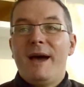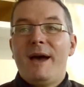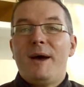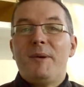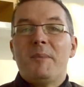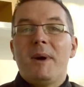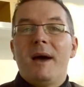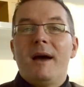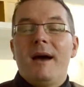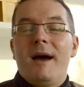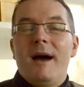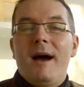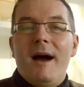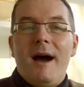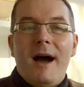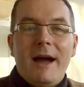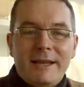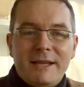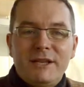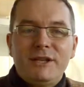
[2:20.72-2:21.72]

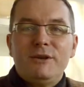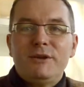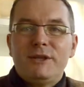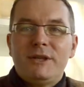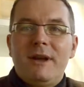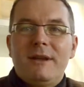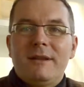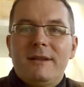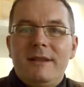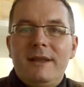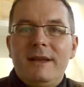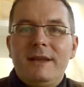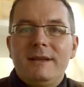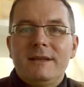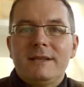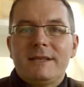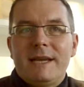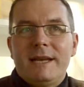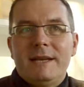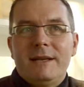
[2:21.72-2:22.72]
I can do certain
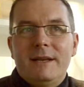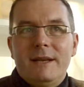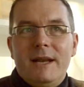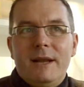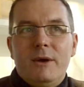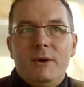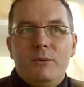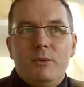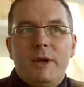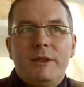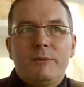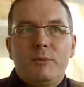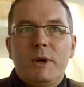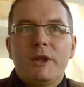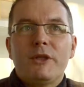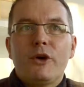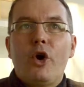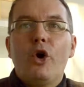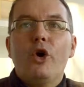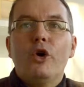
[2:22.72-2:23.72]
things
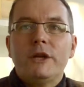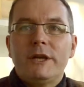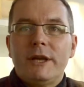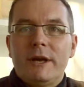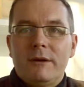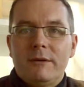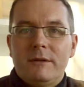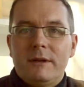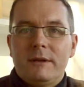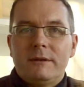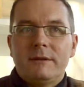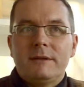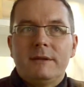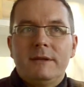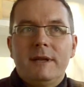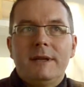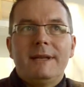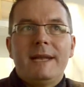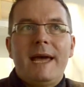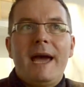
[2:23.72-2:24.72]
with audio
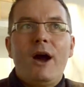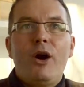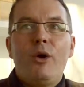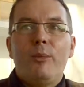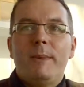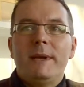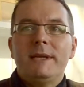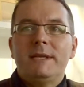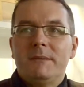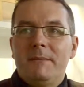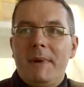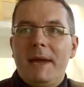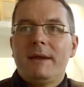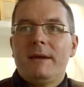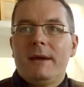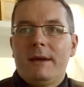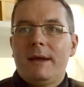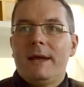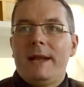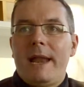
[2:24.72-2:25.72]
that help me to
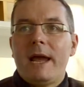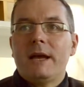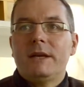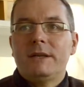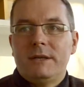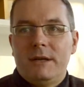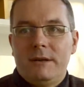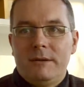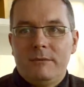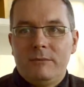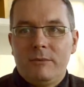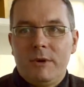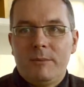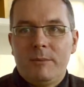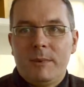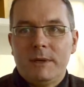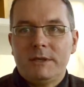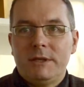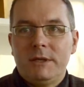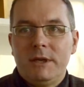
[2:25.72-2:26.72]
make a connection
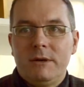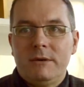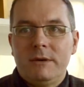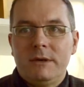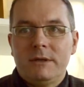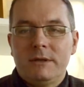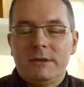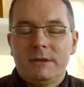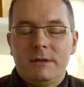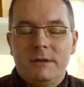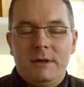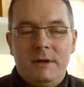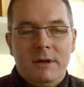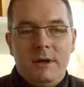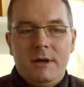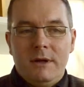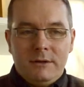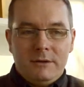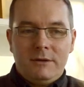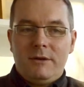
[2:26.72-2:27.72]
with my students.
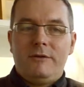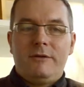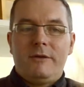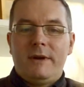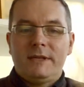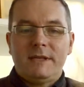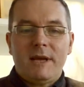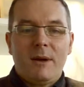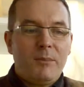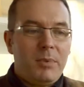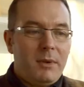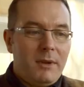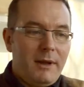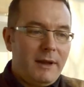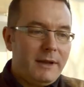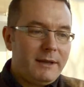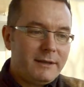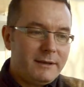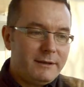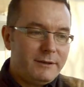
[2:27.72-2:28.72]
So, for example,
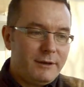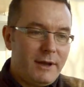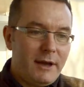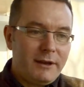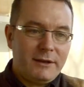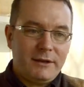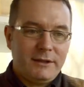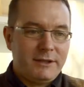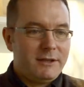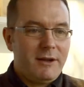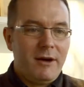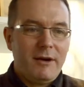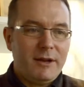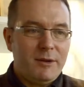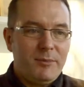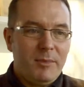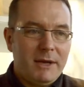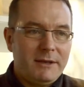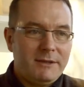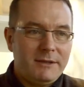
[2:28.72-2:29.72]
I can
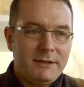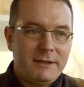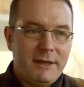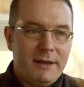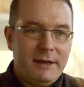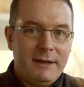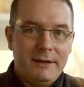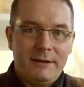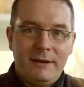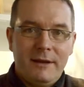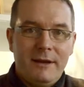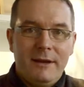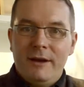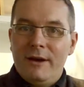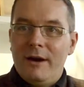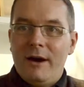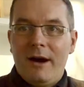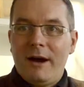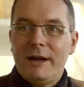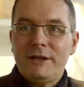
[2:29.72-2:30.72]
start it by just saying,
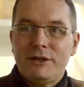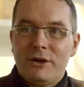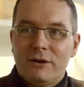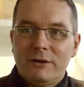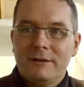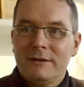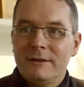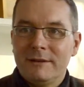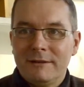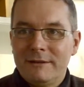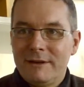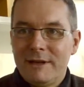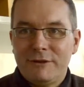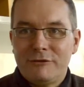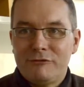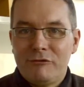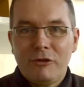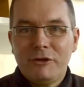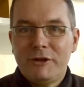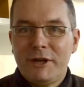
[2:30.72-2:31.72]
"Hi, John,
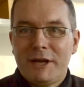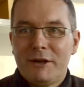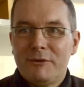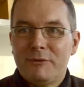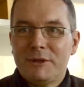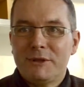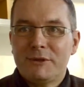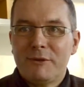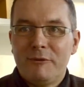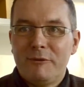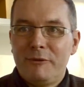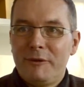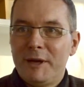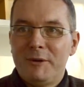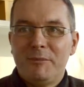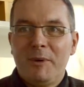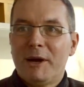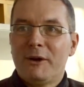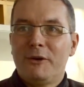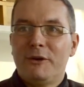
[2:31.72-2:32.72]
it's Rod here with some
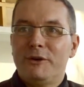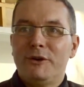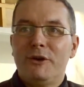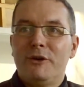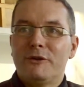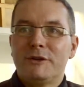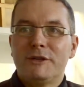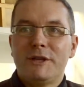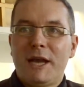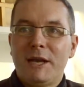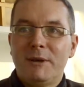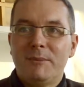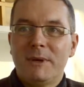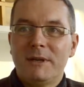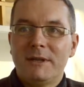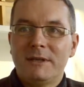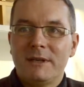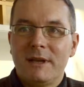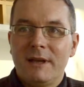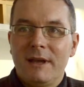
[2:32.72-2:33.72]
feedback on your
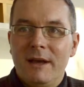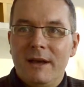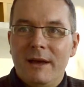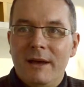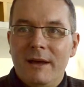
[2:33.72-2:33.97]
assignment,"